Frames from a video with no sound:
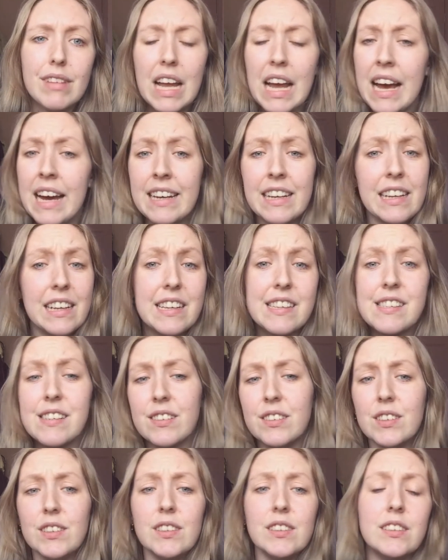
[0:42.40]

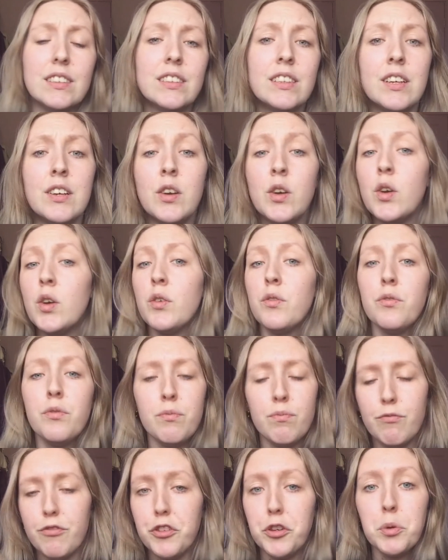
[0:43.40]
analytical
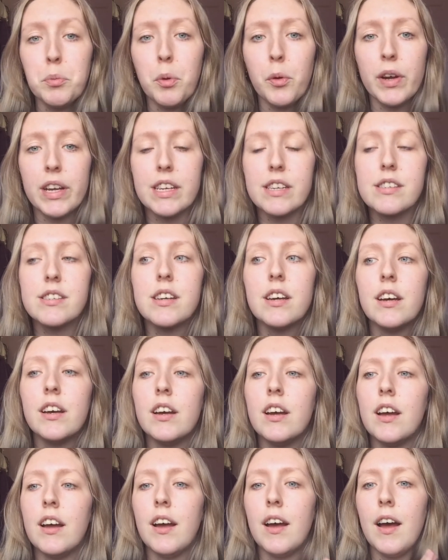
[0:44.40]
viewpoint,
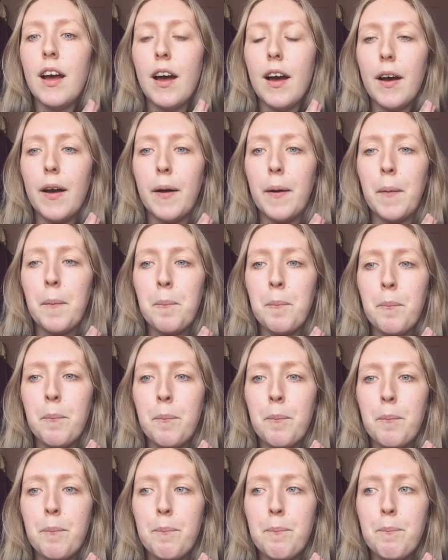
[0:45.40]
and
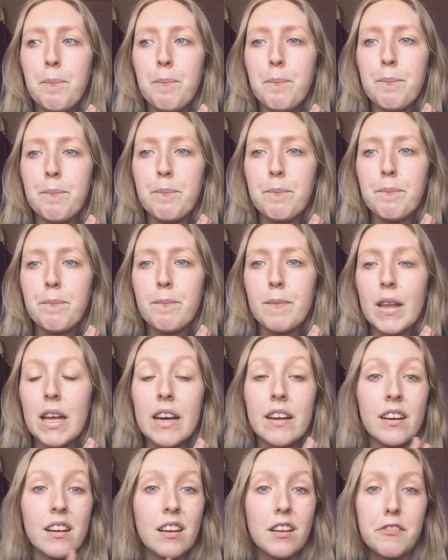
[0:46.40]

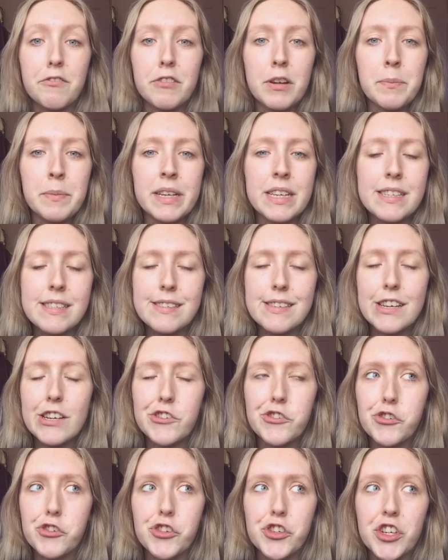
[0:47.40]
I love feminist
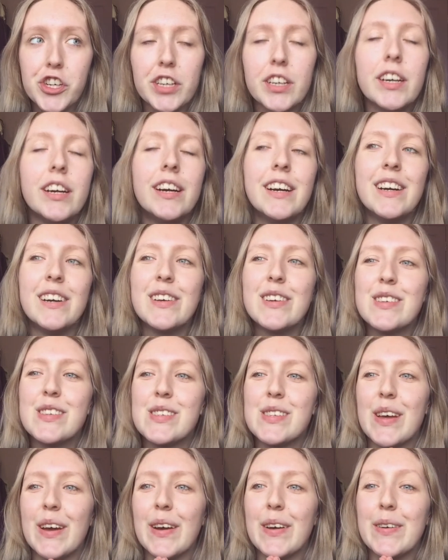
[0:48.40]
literature,
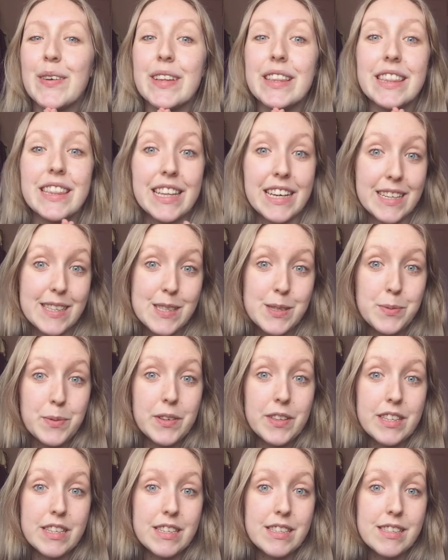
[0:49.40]
so that's
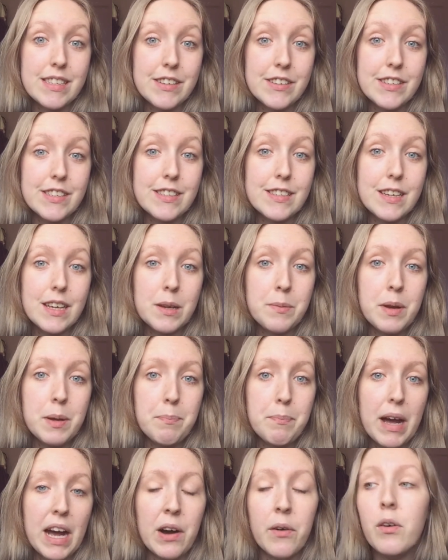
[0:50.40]
what this series is going to be
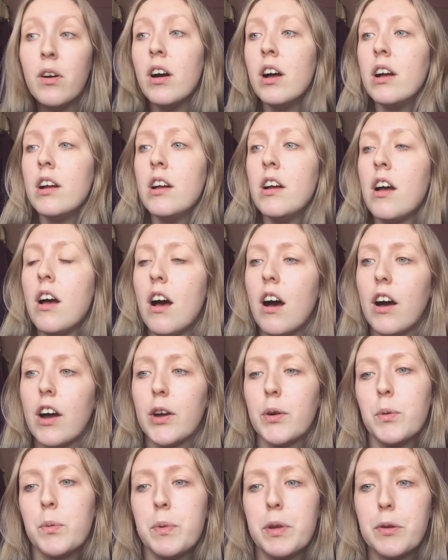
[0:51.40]
about.
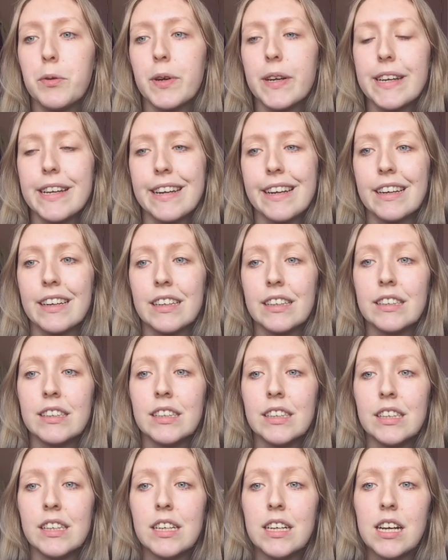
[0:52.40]
I will be reading
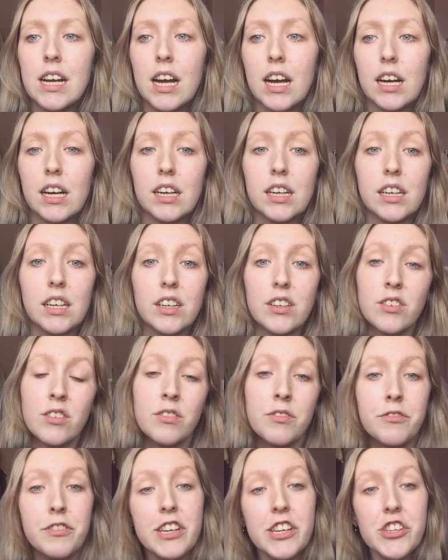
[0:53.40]

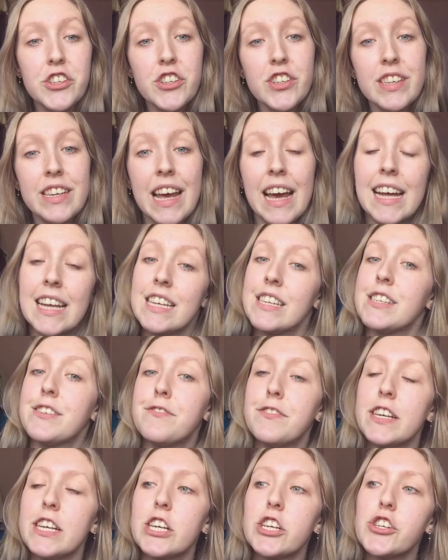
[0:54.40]
non-fiction and
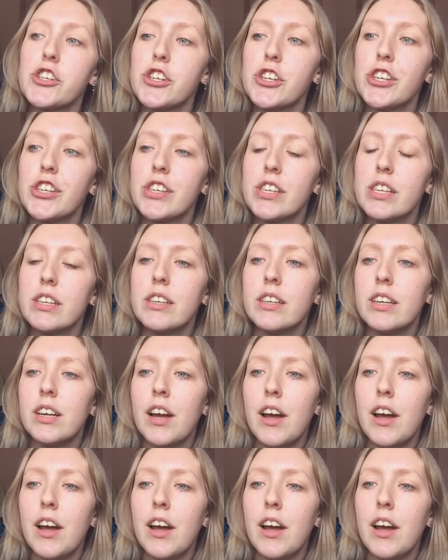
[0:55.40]
fiction,